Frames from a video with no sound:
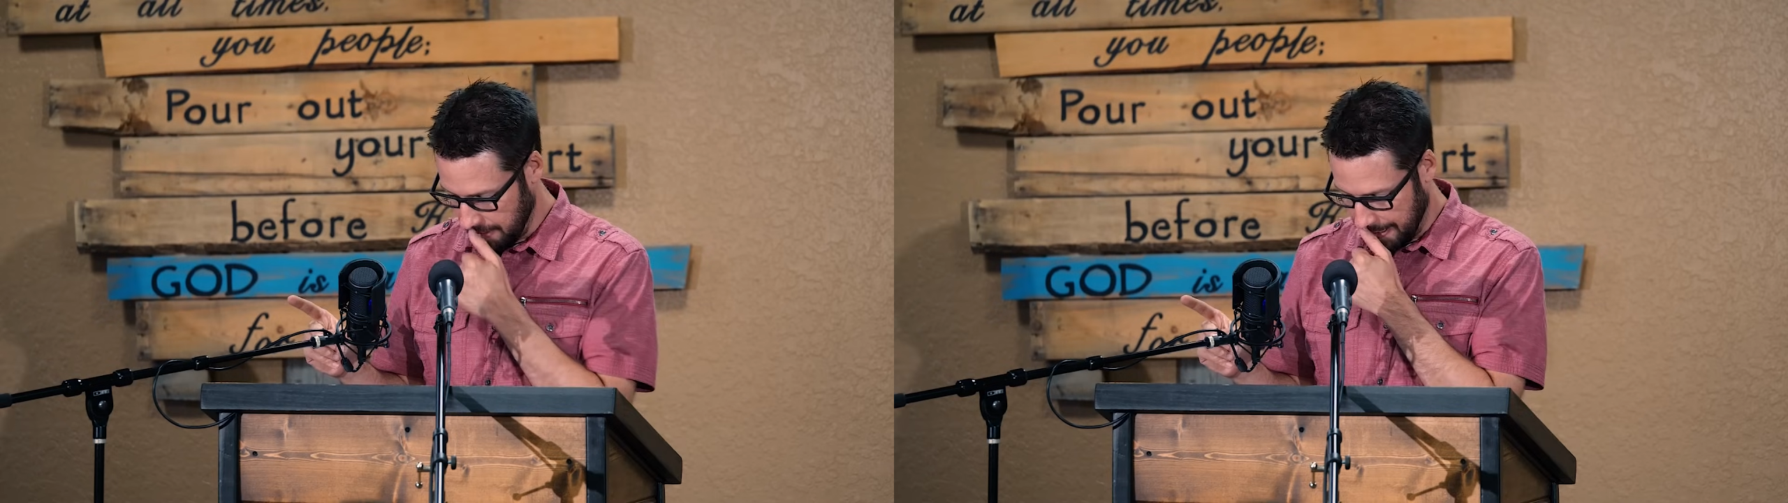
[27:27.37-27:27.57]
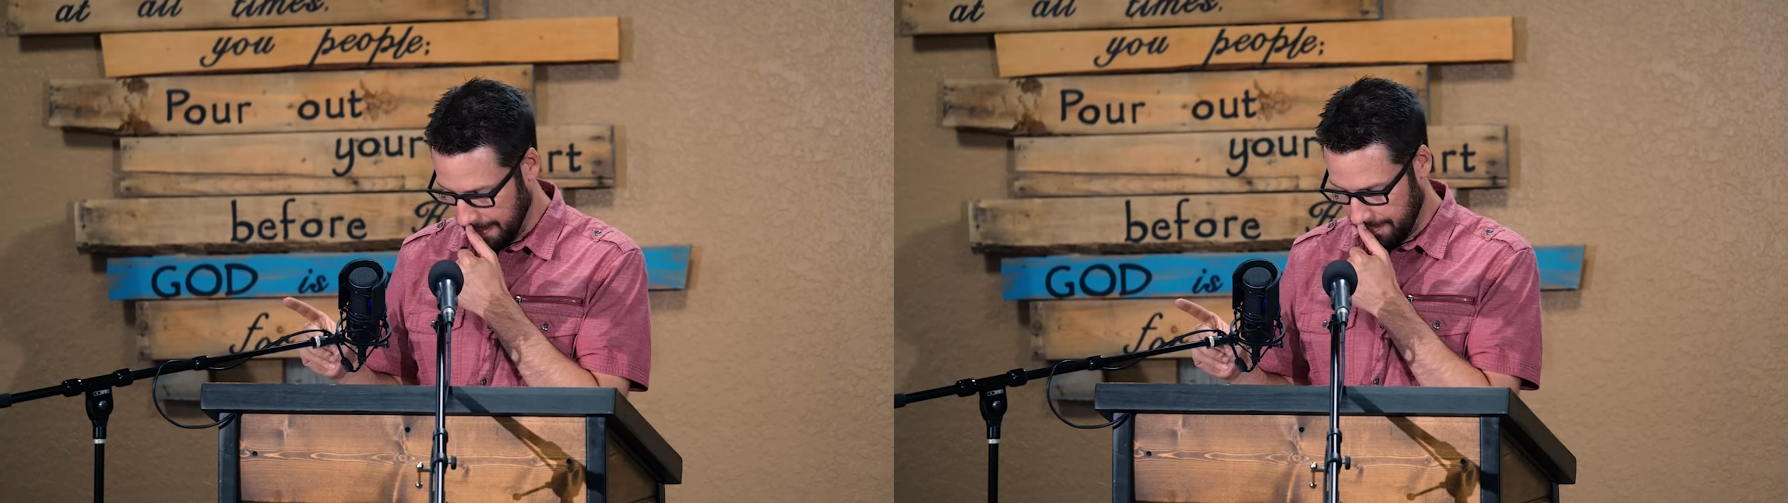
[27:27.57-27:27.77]

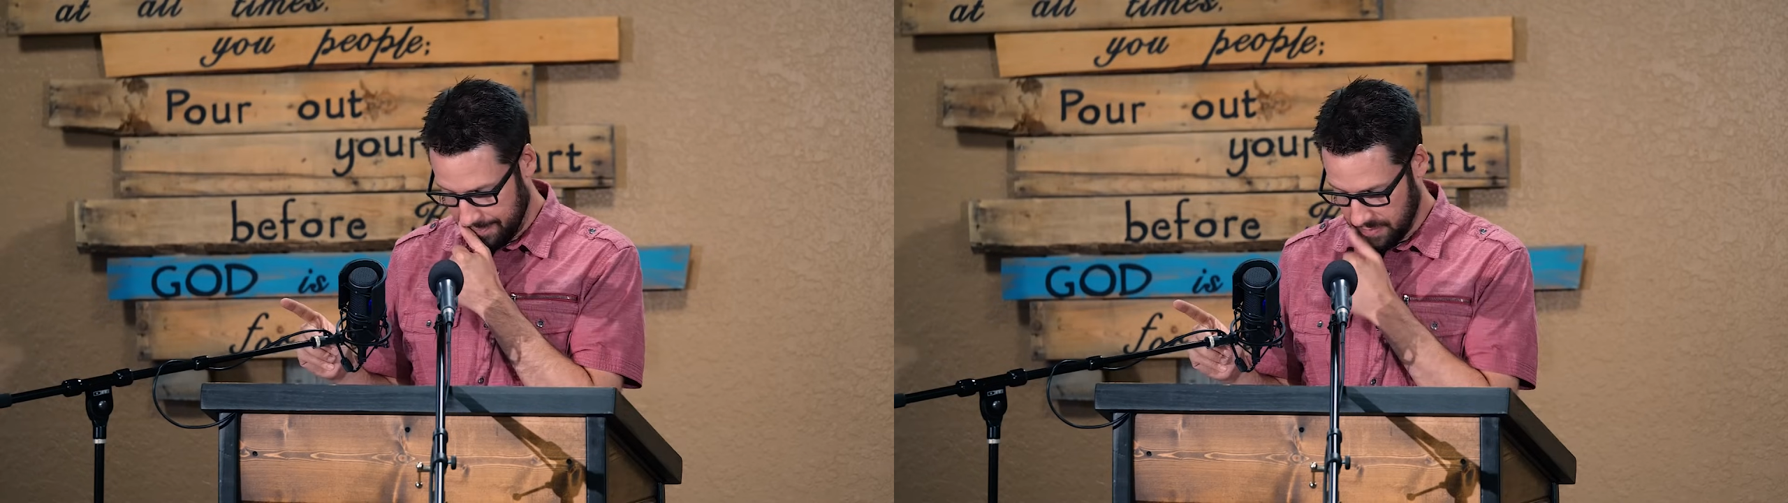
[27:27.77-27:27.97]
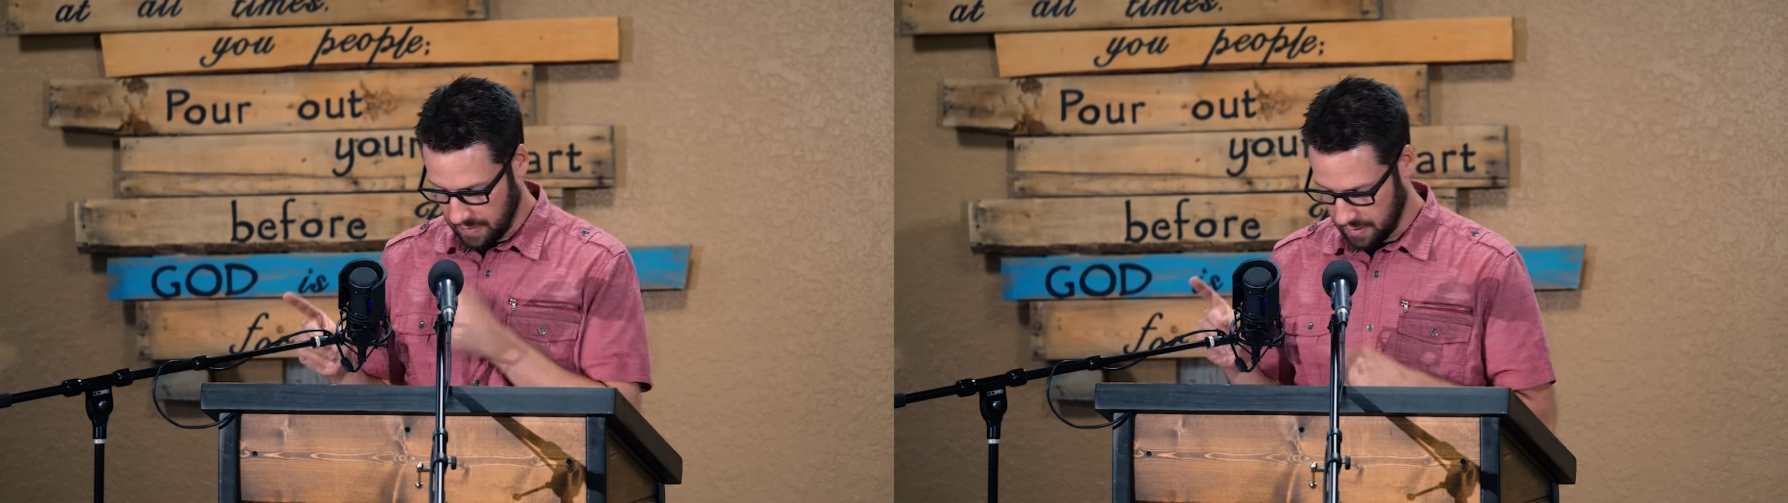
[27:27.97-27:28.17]

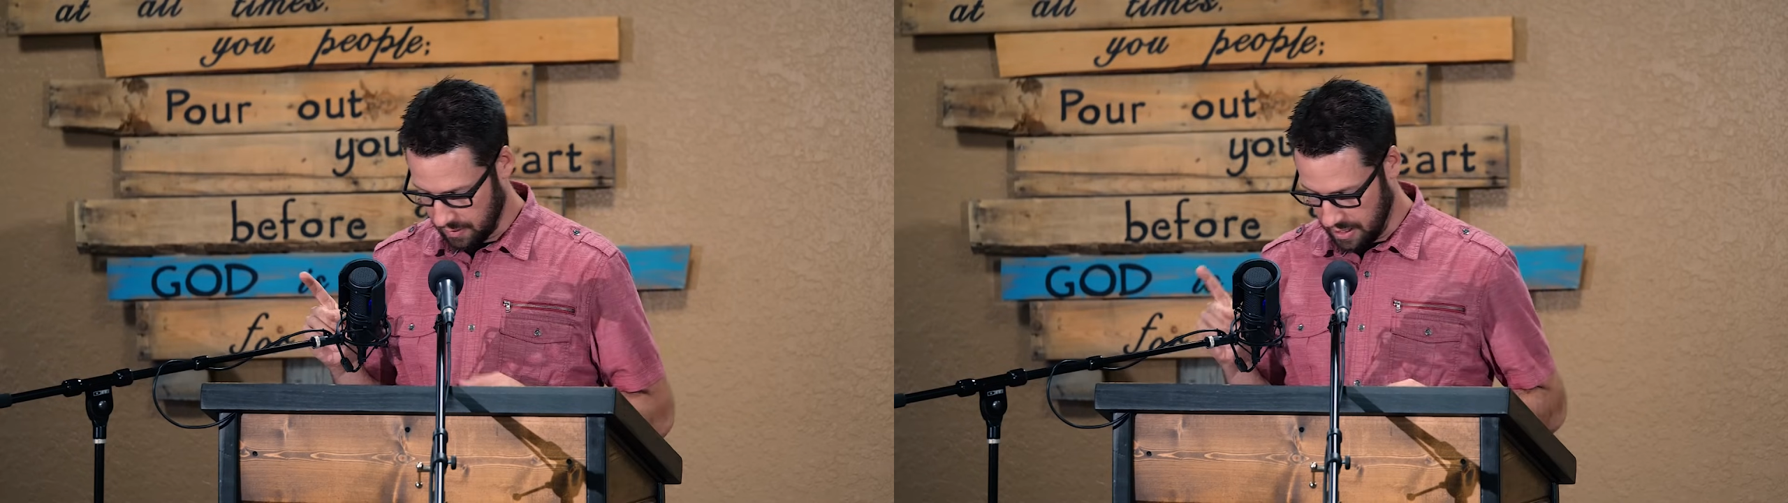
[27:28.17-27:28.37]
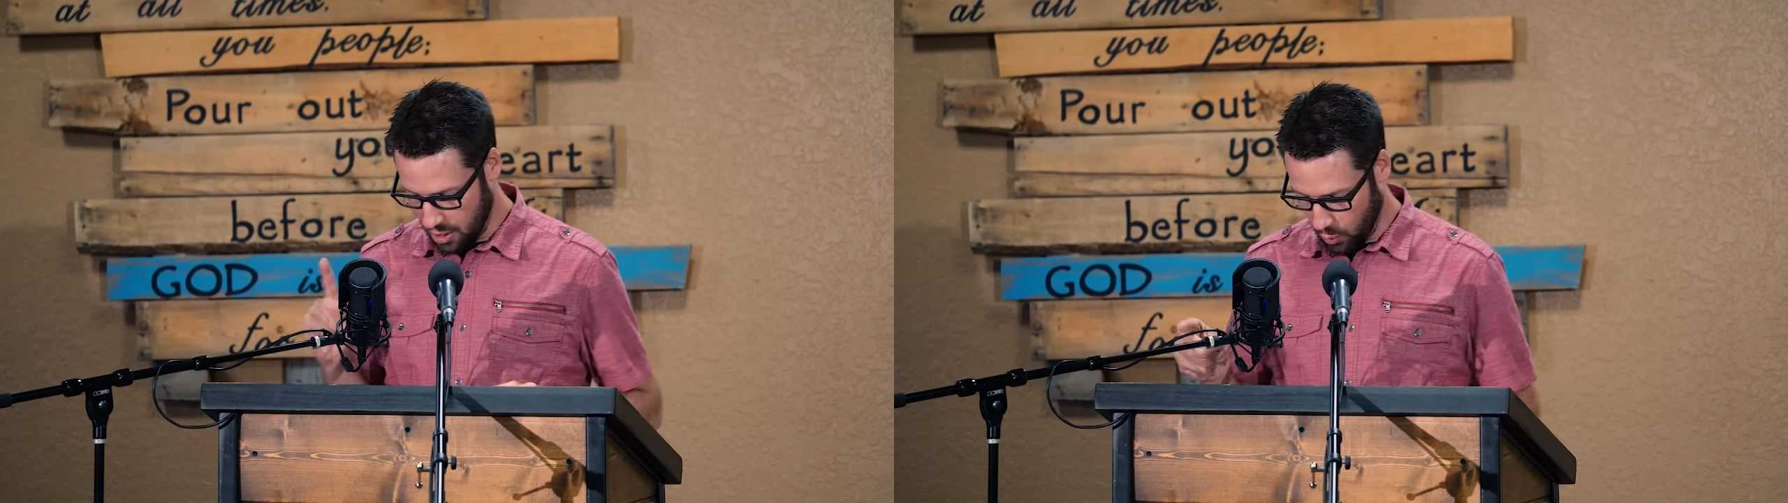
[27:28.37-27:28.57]
um,
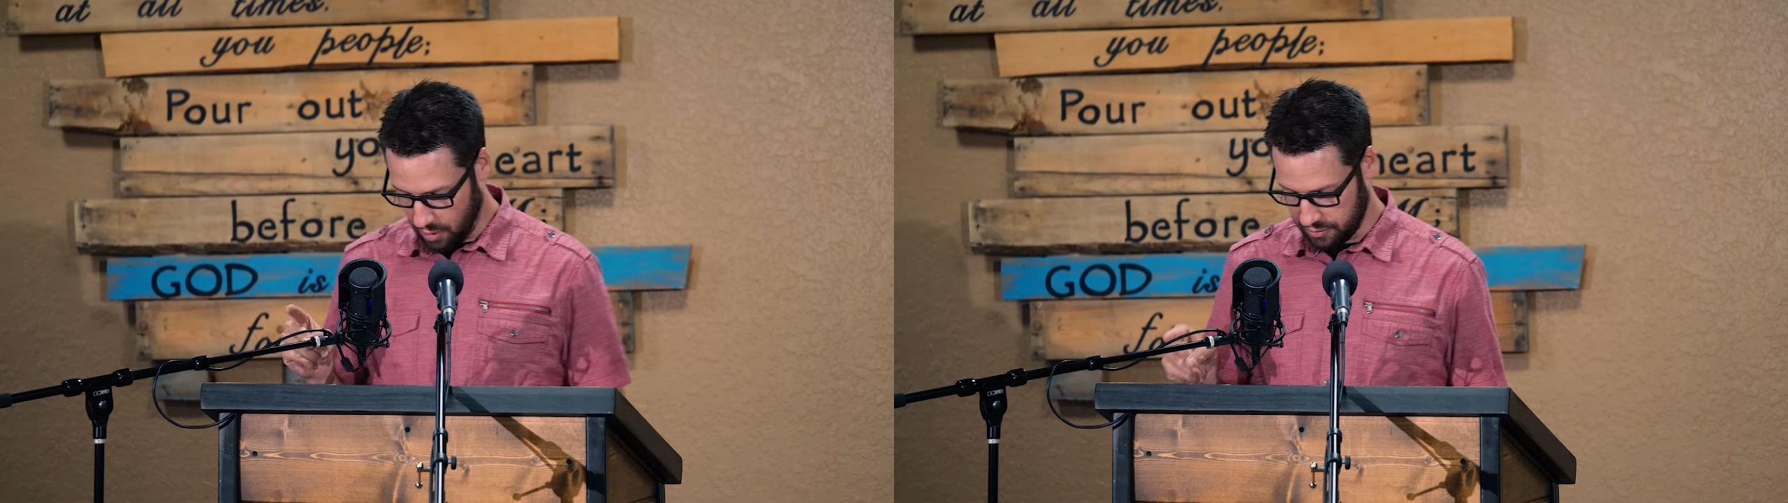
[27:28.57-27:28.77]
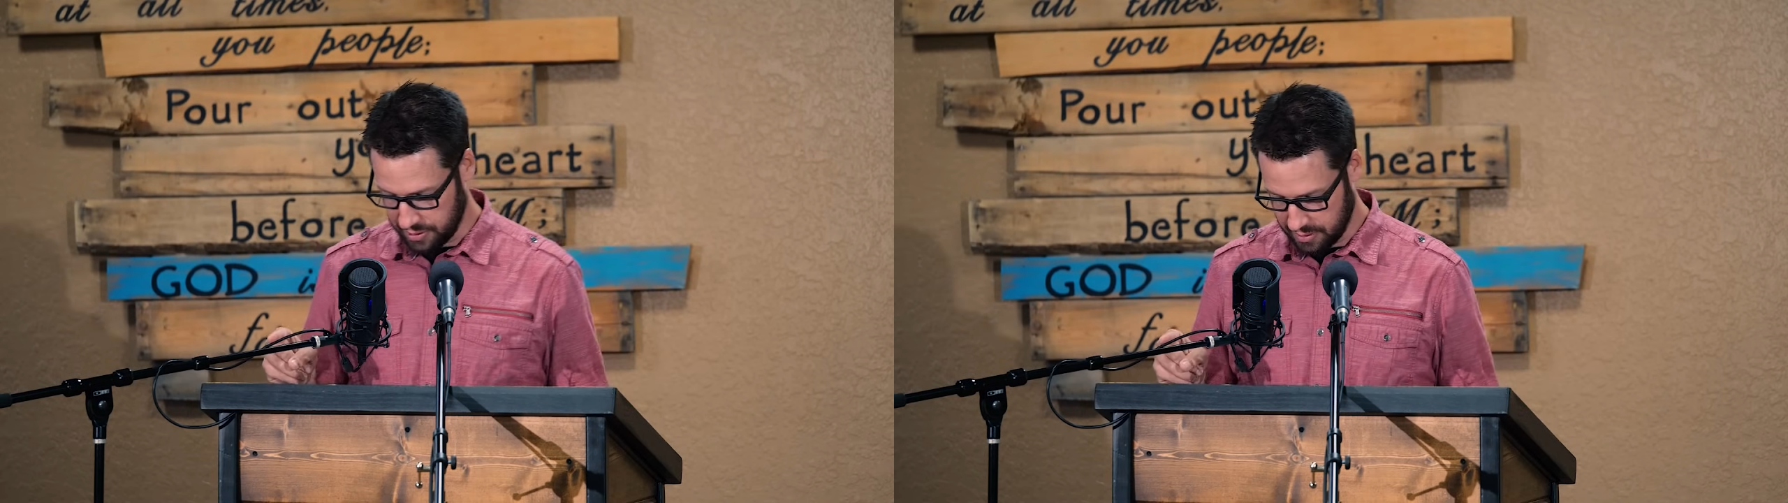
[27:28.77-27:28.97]
he
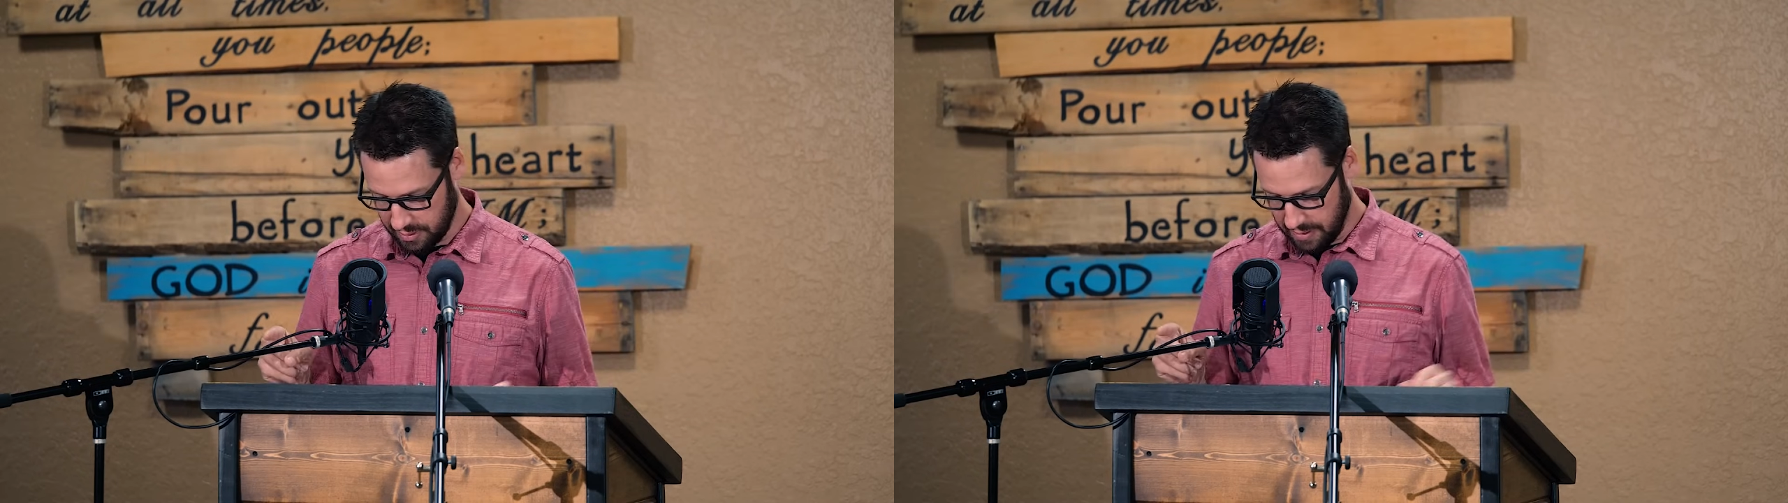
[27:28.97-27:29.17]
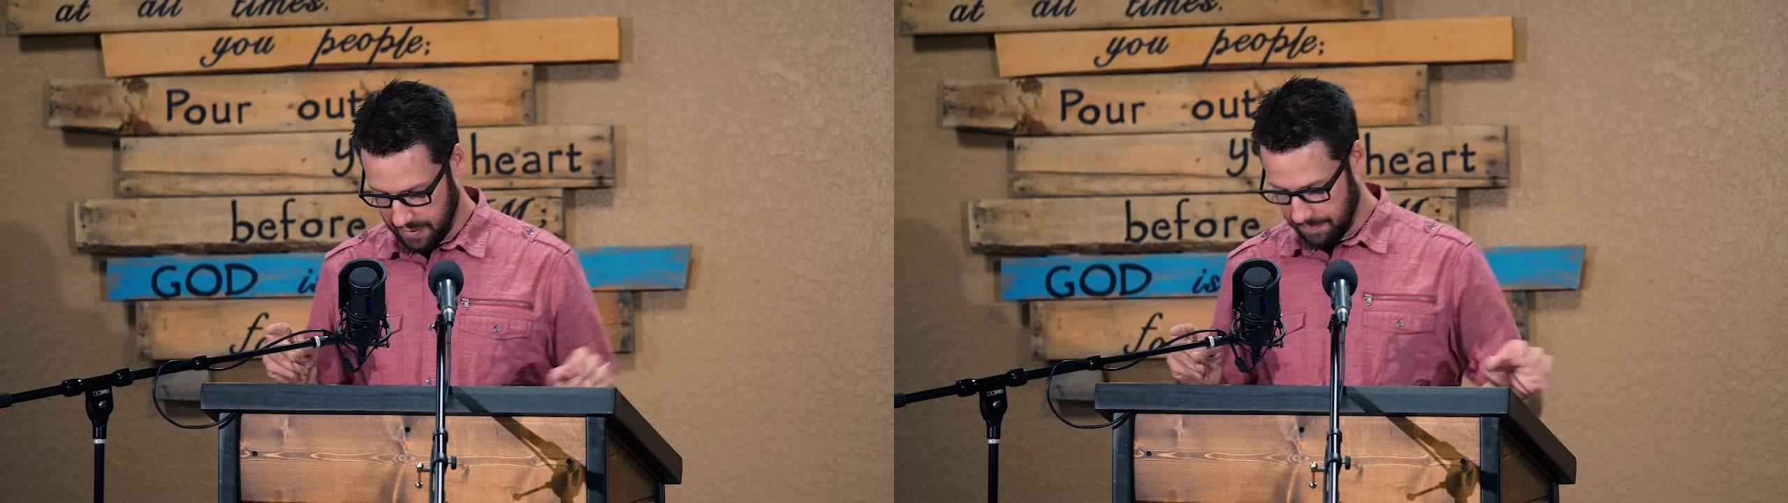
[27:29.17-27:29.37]
quotes